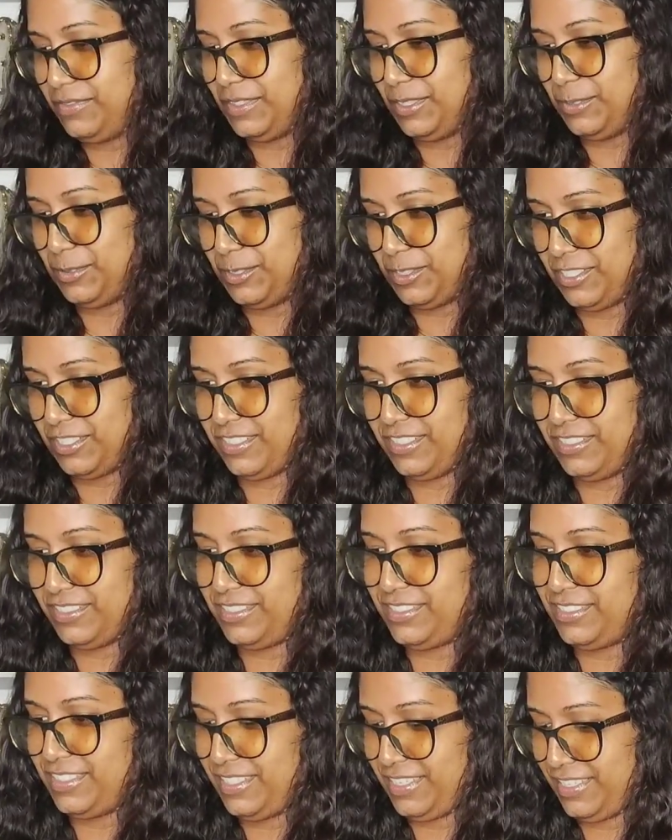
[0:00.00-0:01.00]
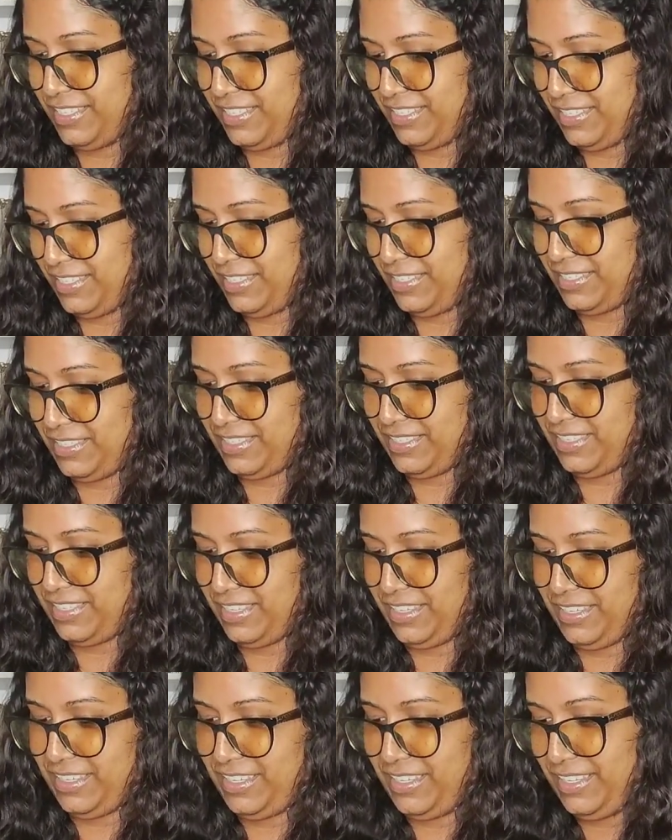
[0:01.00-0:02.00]
Futures.
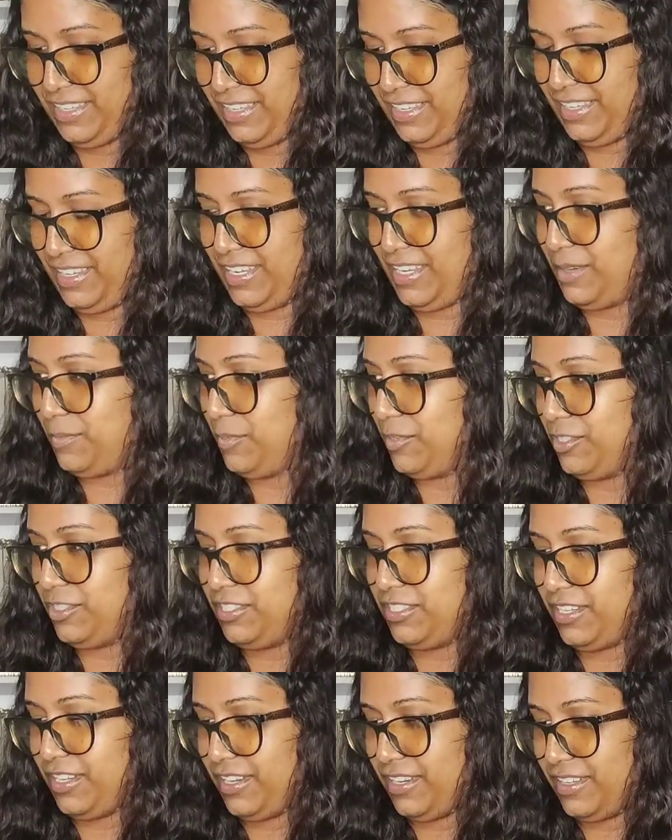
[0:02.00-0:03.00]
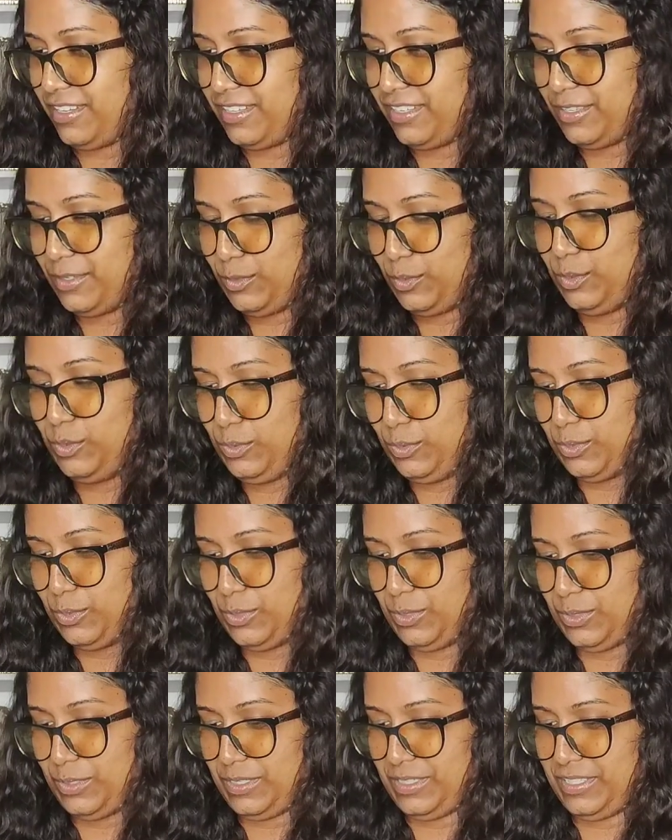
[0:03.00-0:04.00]
Empress Shang. Oof.
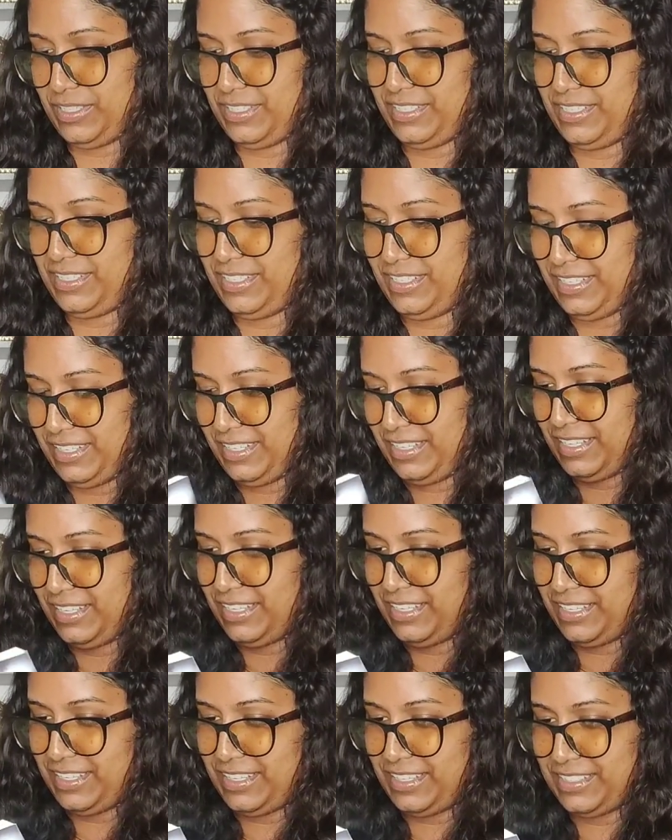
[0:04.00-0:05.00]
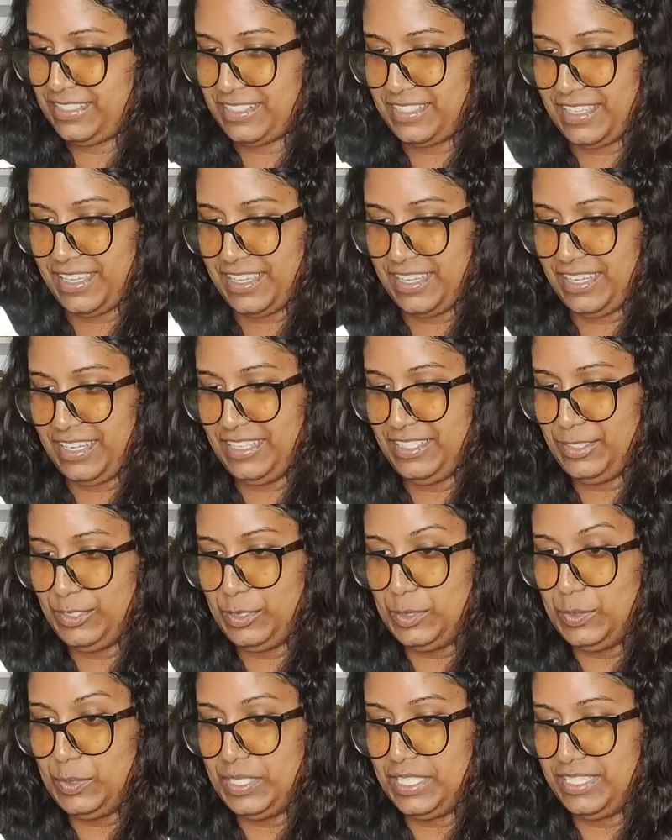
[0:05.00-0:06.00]
Let's get
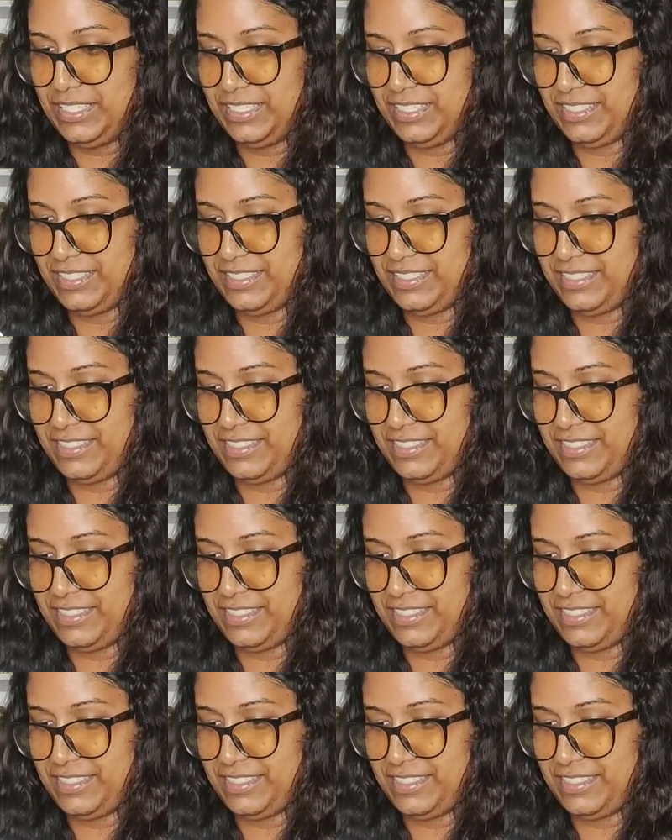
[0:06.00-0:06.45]
into this.